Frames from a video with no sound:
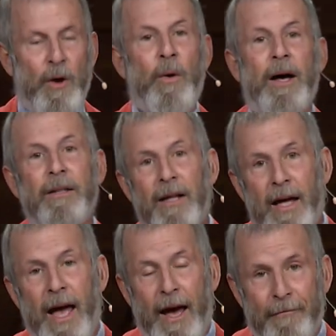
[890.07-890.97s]
Well,
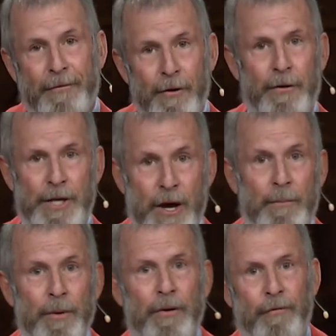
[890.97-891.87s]
after a
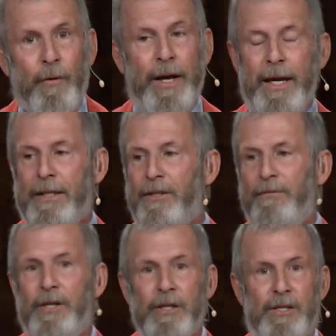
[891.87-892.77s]
number of weeks
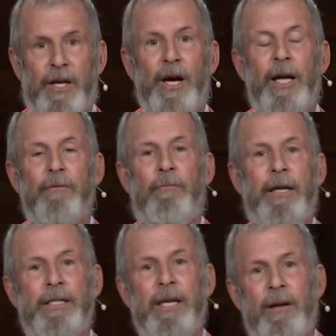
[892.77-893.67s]
of just gut
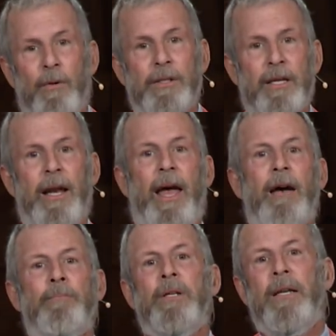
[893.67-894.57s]
wrenching, what's going to
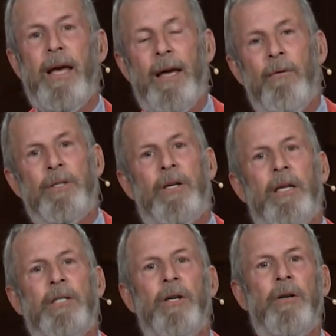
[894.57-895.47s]
happen today? What's going
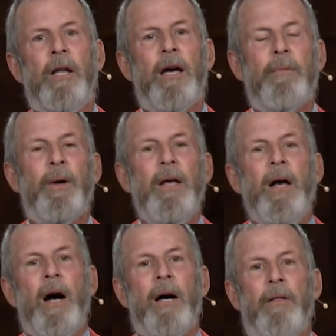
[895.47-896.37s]
to turn up?
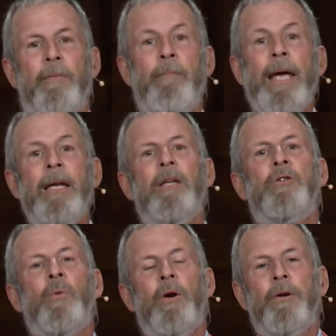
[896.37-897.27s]
Uh, the
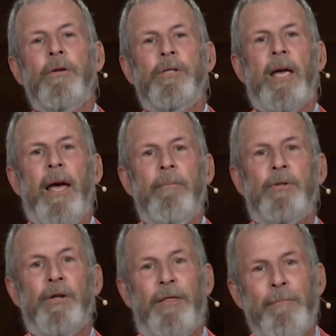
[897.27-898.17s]
maintenance workers came
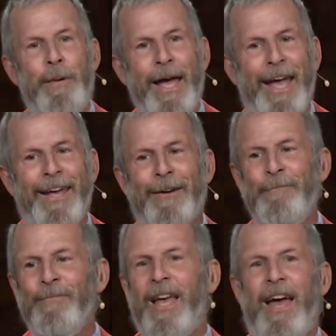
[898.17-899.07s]
to the bank
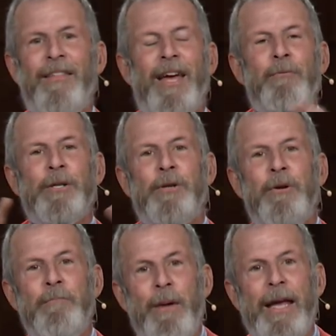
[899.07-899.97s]
and they were
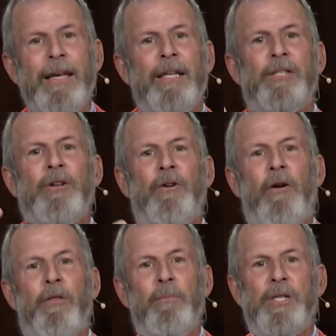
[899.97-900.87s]
doing maintenance on
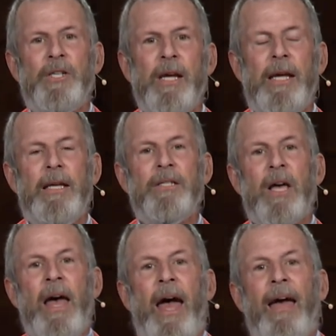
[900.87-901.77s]
all the machines,
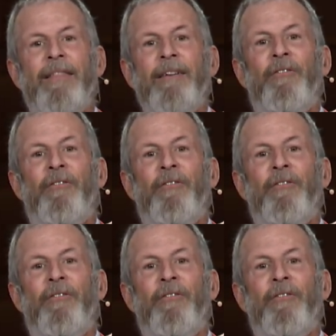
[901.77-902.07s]
and they